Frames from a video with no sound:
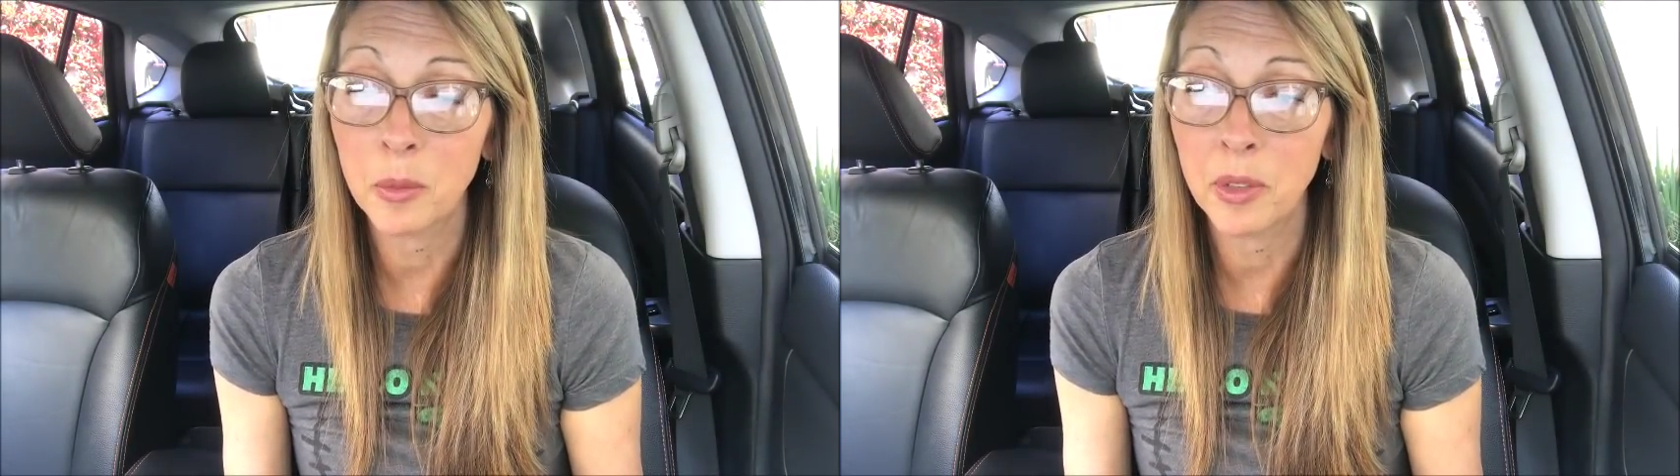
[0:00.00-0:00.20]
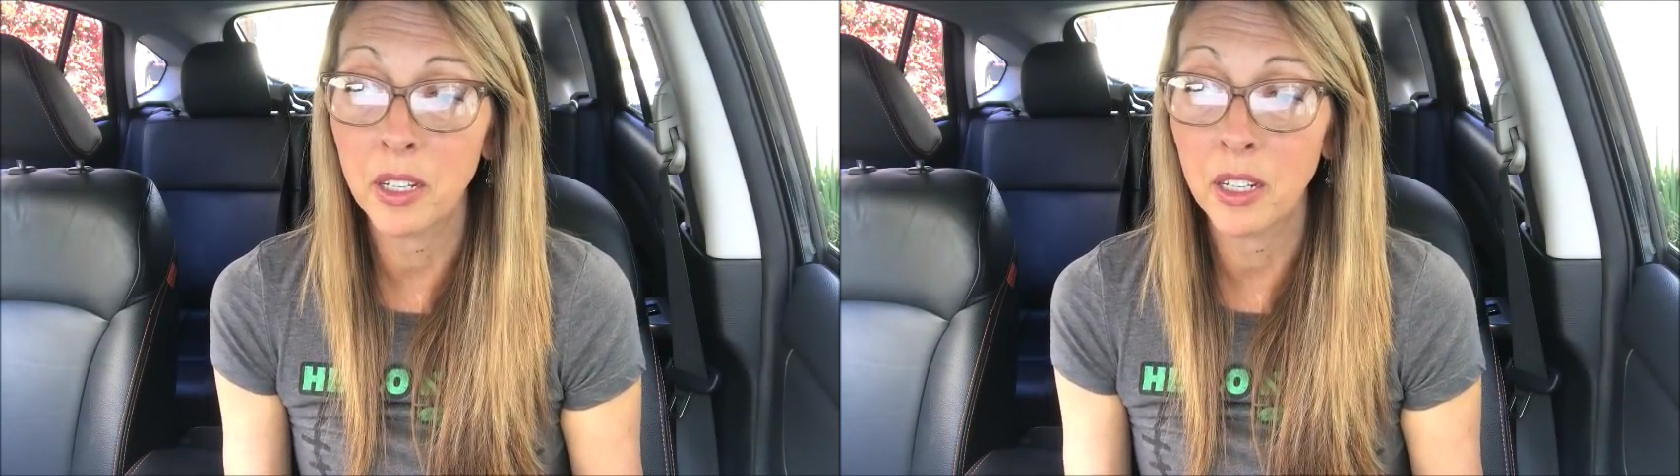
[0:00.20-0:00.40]

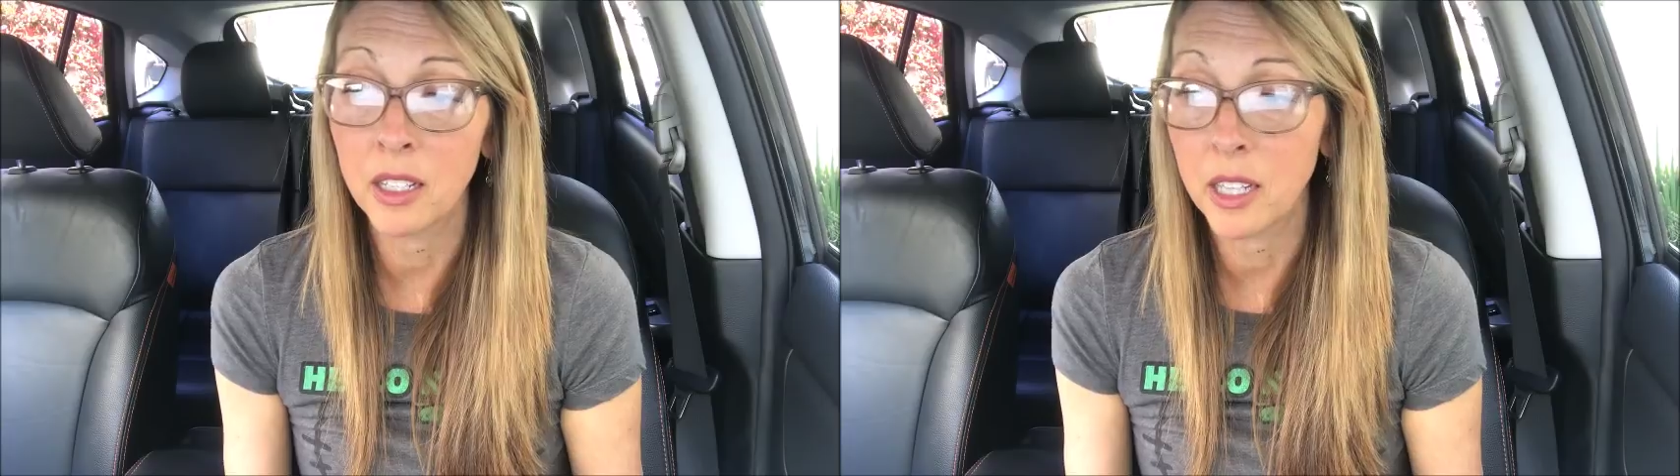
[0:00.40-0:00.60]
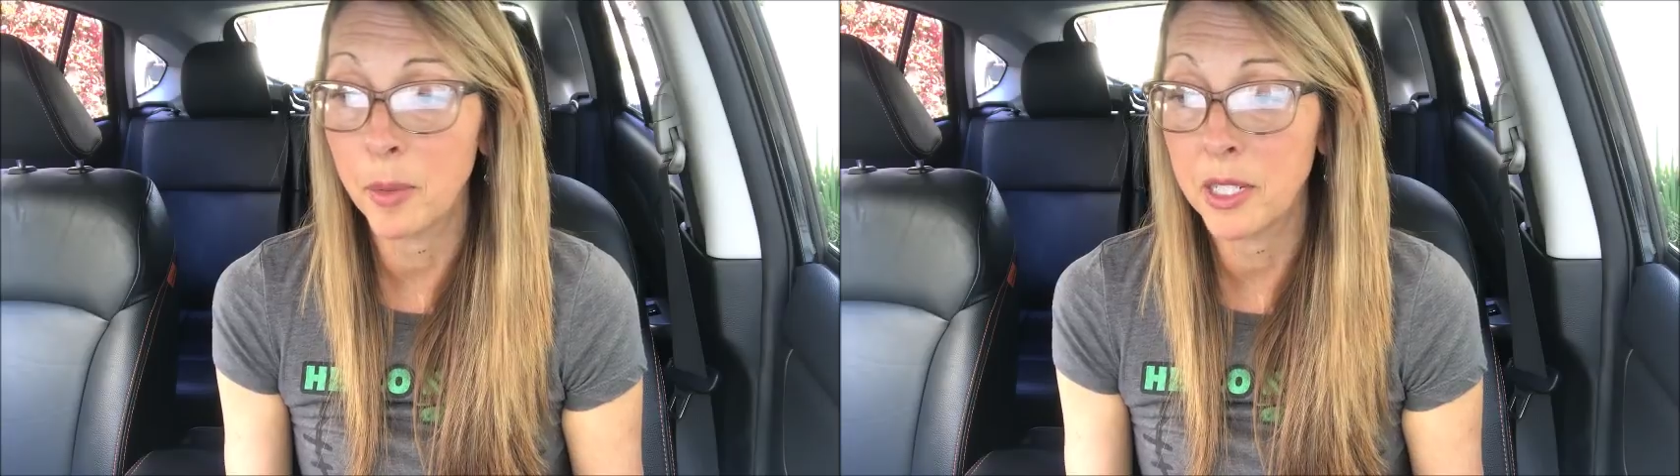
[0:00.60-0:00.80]
to be
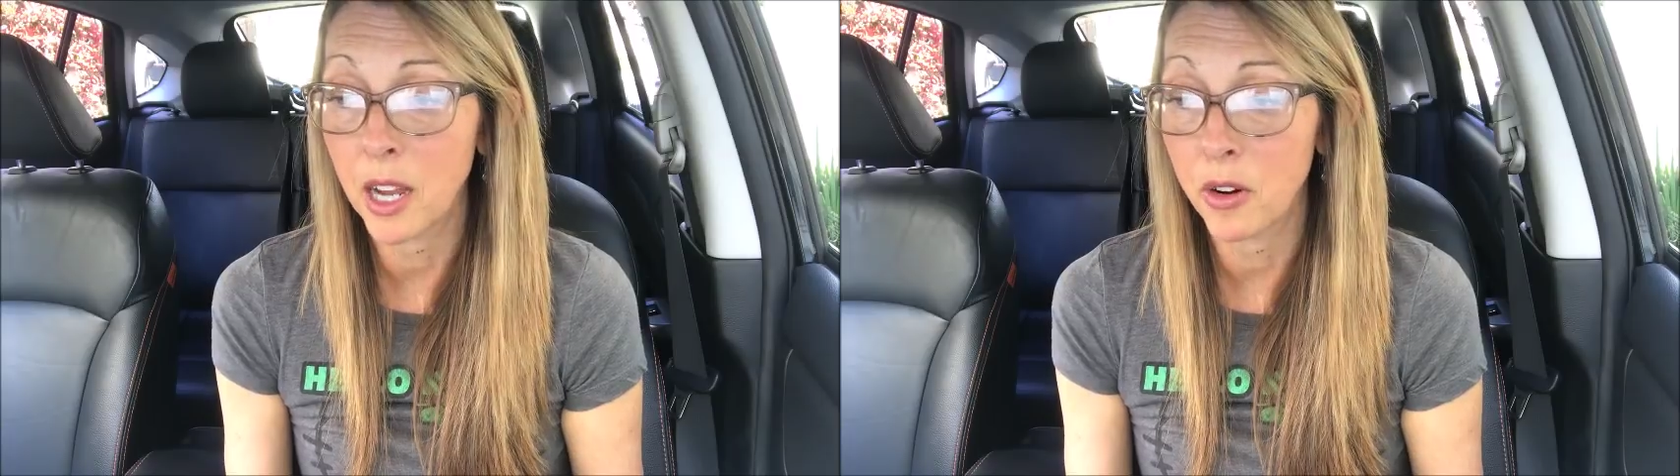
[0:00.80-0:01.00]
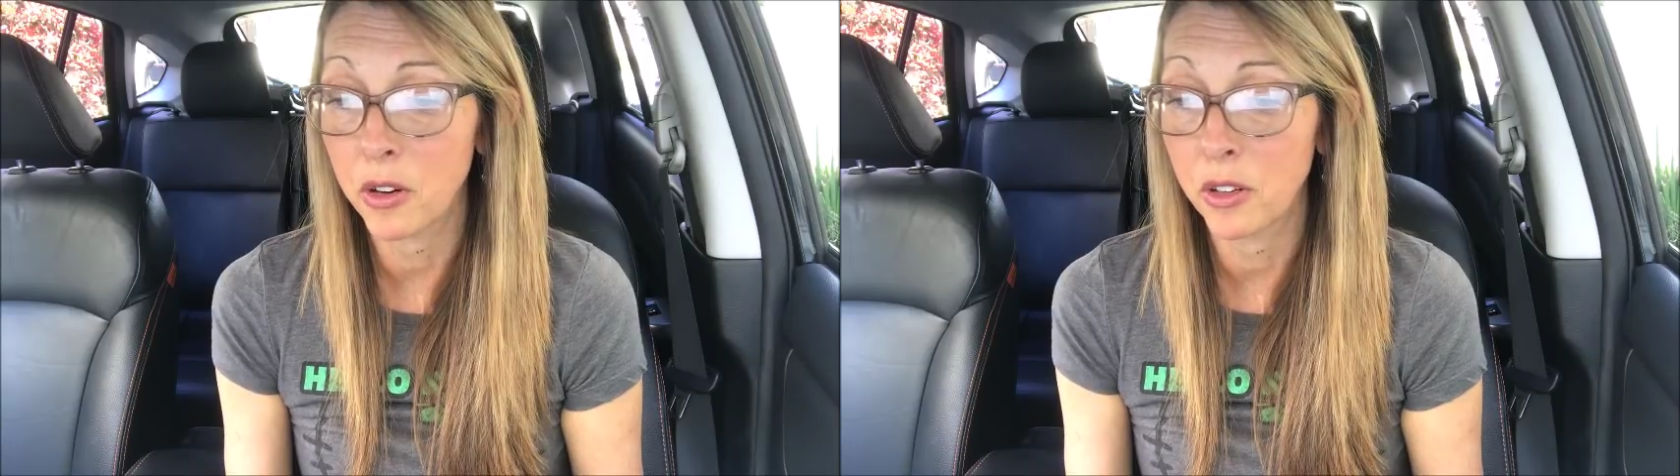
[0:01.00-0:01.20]
a Debbie
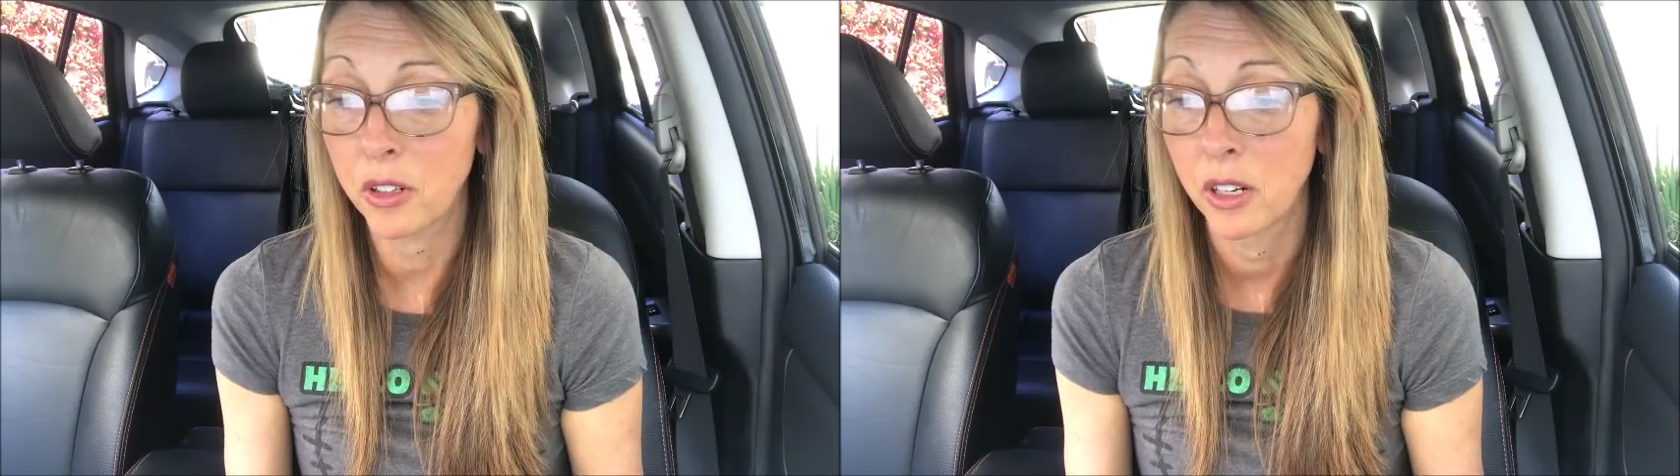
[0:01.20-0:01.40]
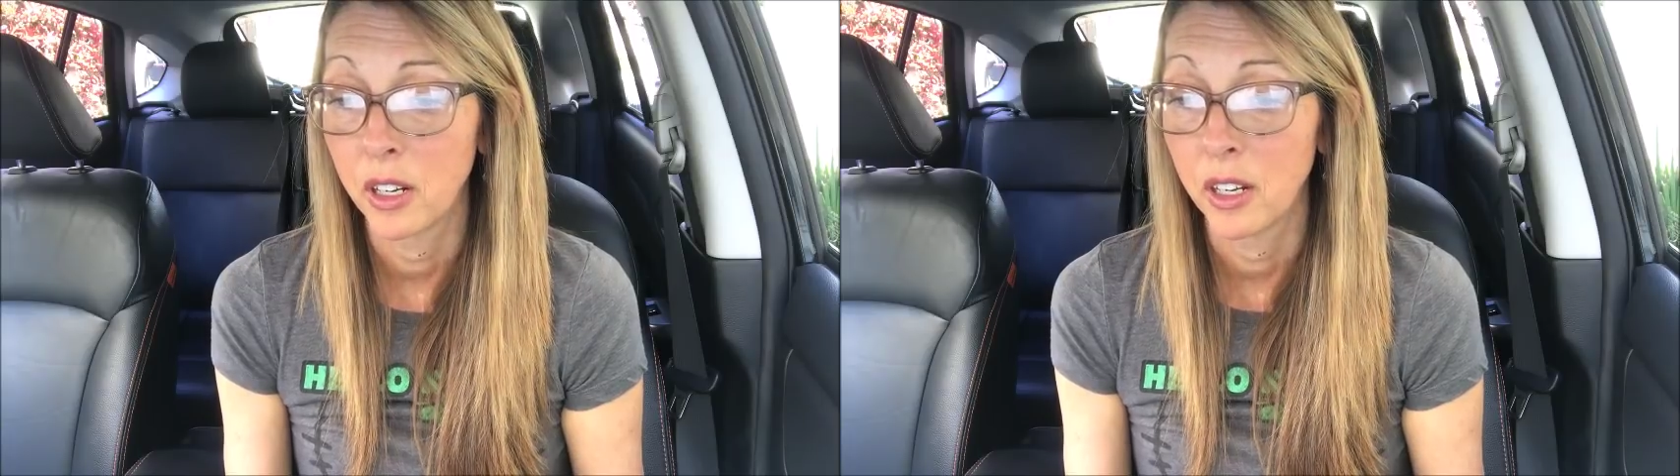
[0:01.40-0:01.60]
Downer,